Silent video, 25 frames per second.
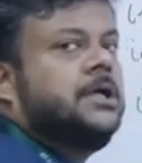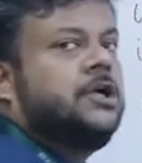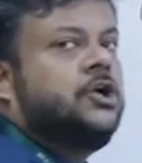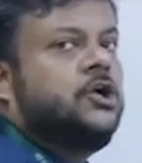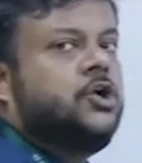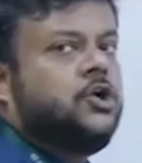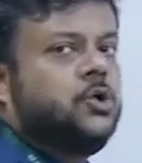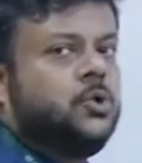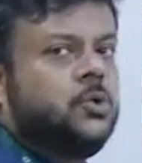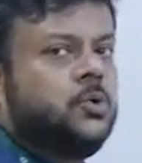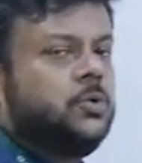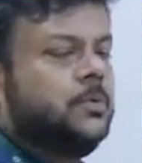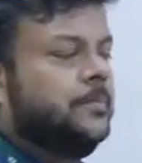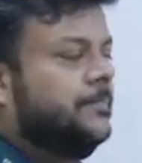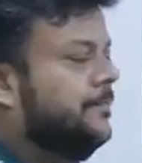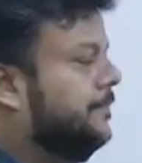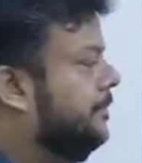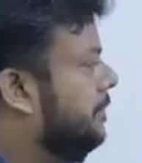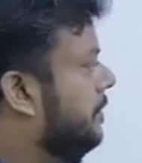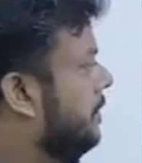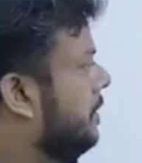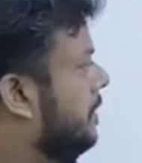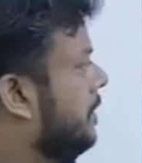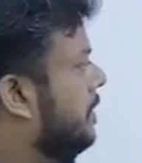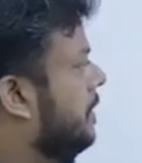
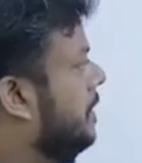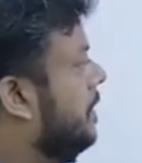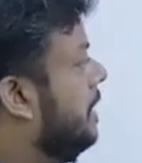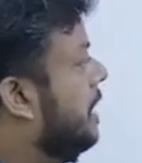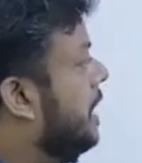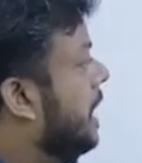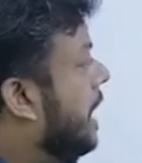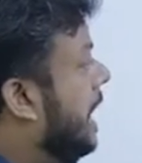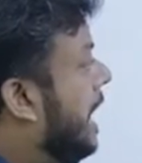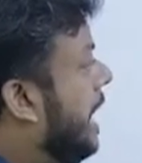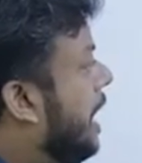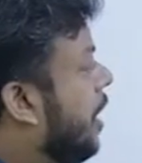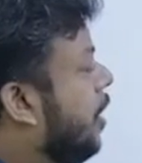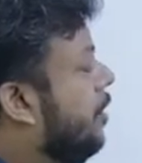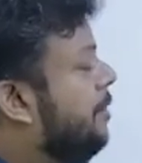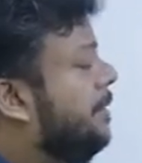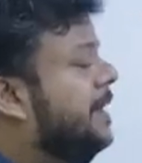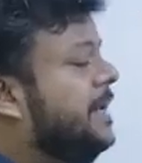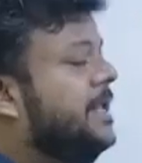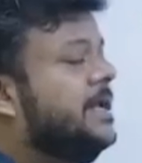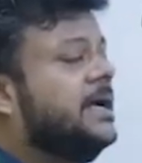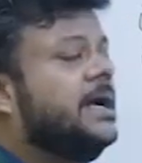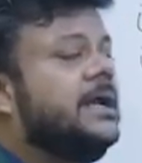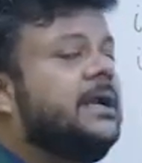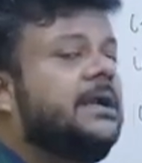2. How
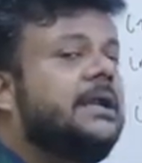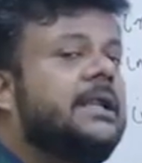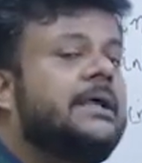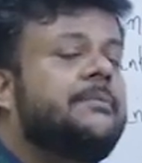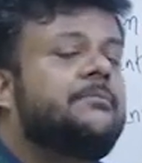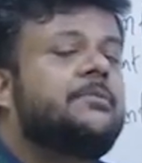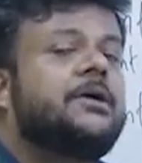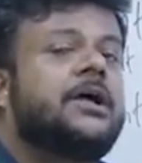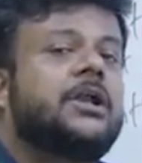many unnamed